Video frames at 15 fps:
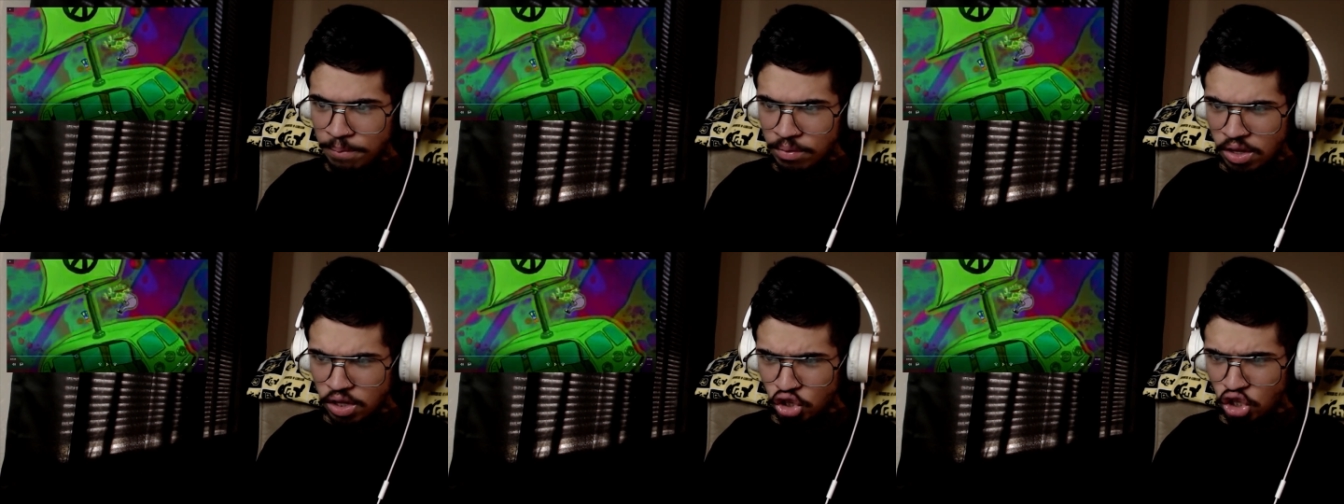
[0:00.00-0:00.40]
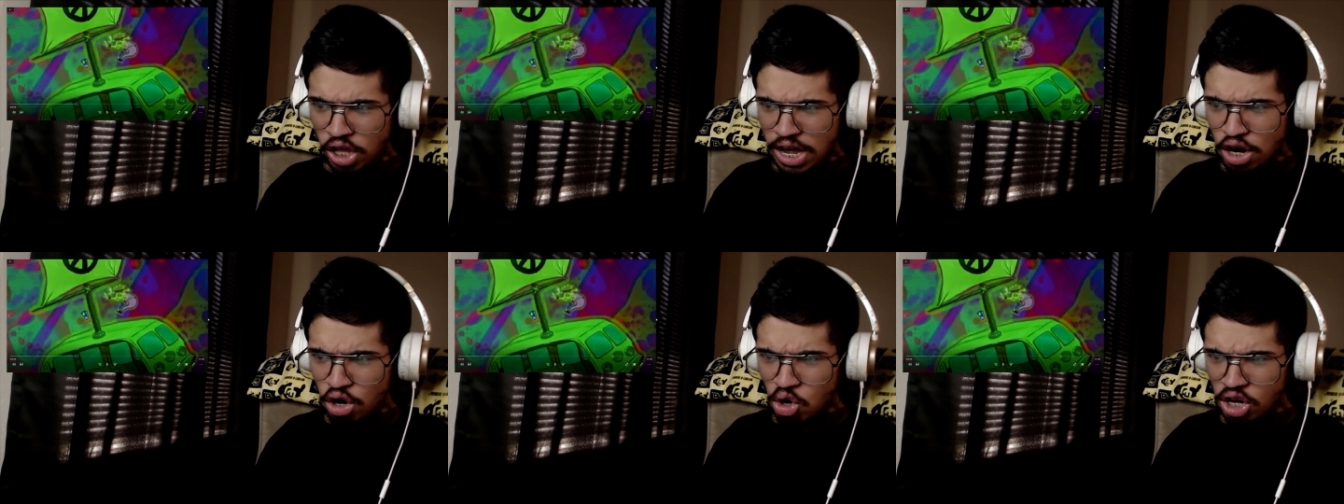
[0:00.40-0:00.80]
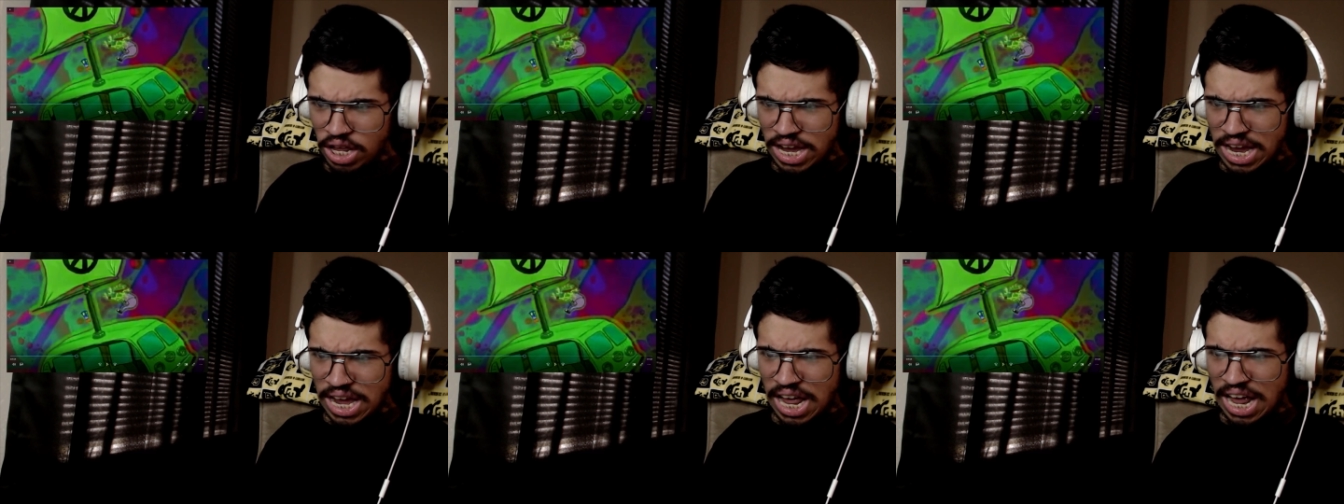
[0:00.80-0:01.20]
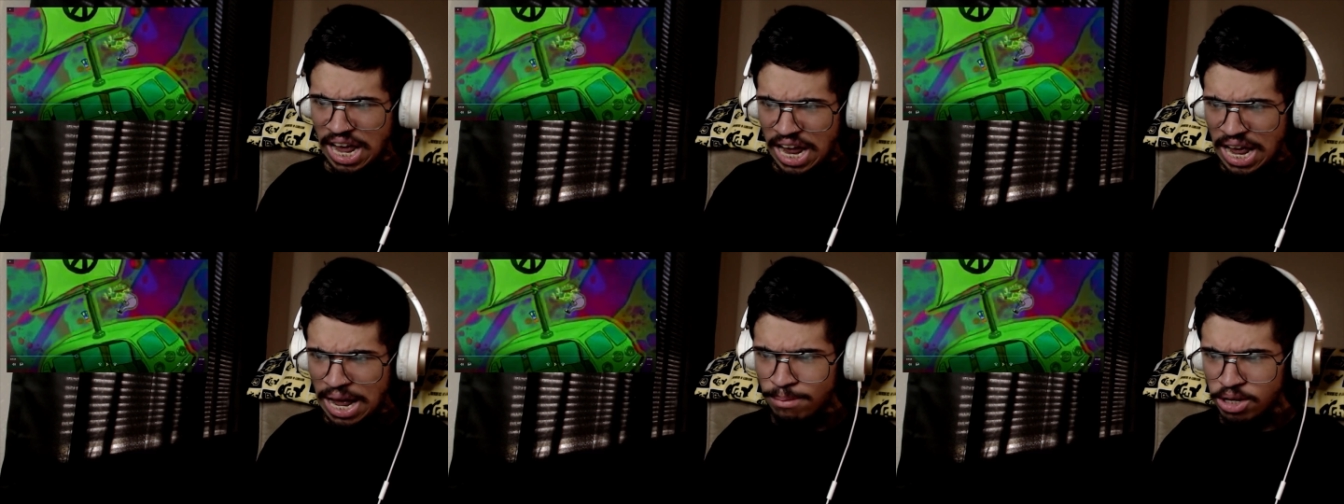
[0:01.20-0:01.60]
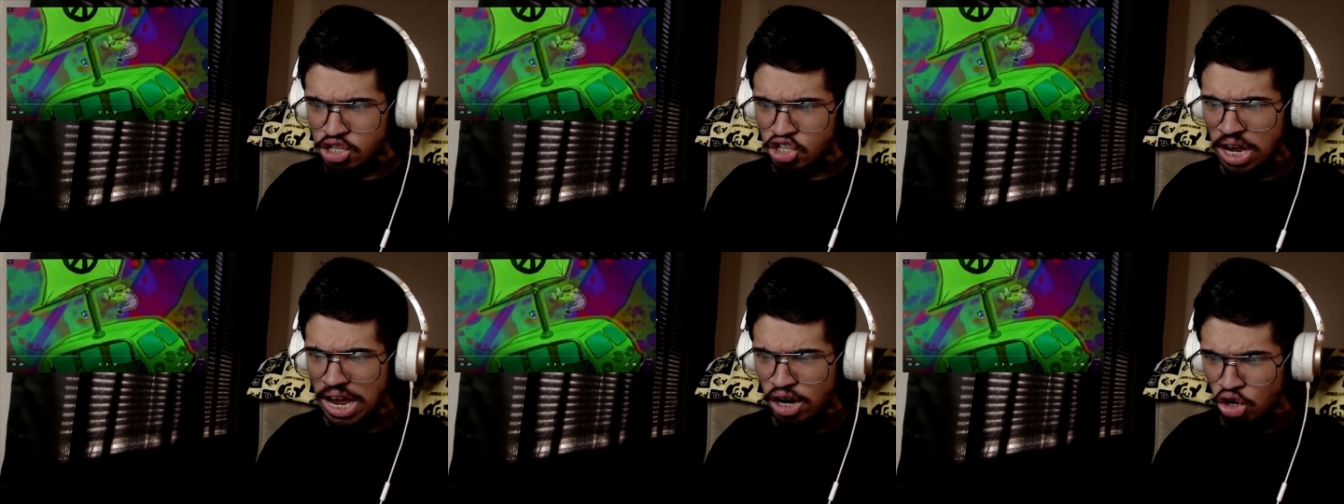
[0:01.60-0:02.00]
Literally a
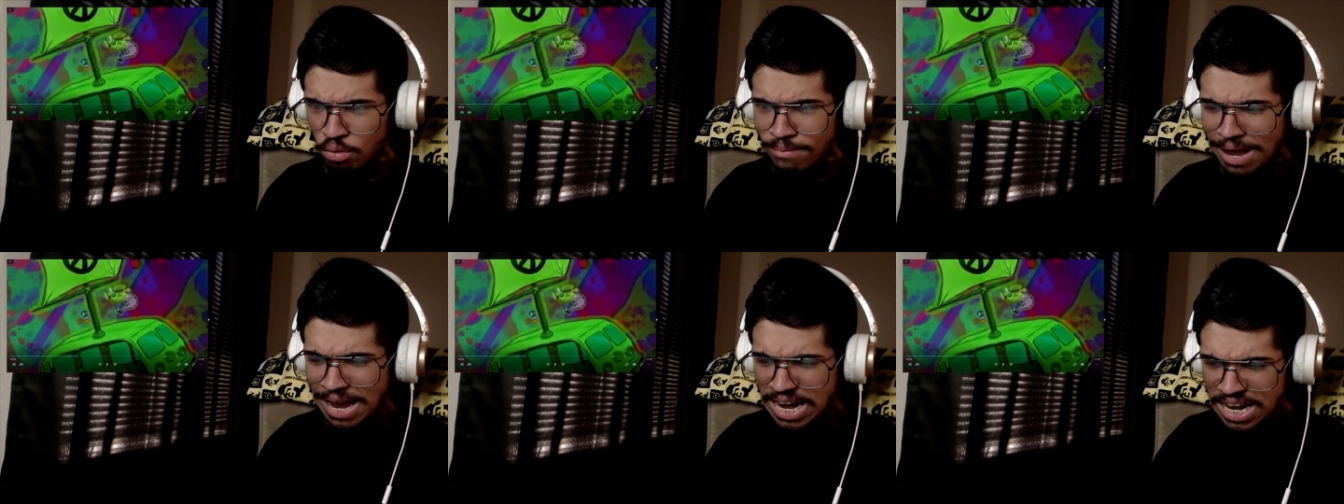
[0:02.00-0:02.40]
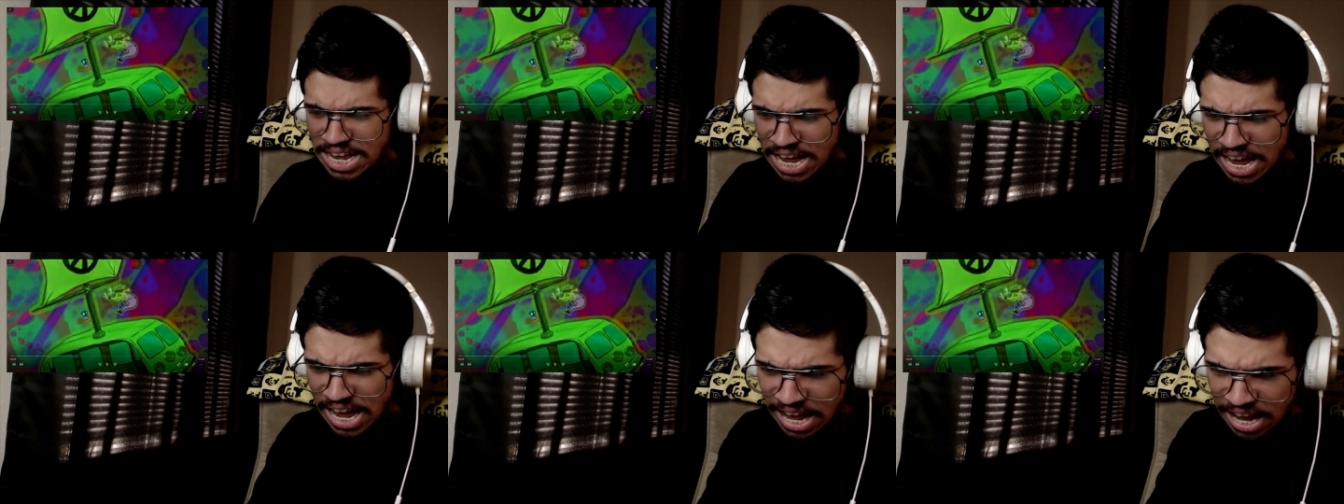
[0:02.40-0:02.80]
homicidal maniac!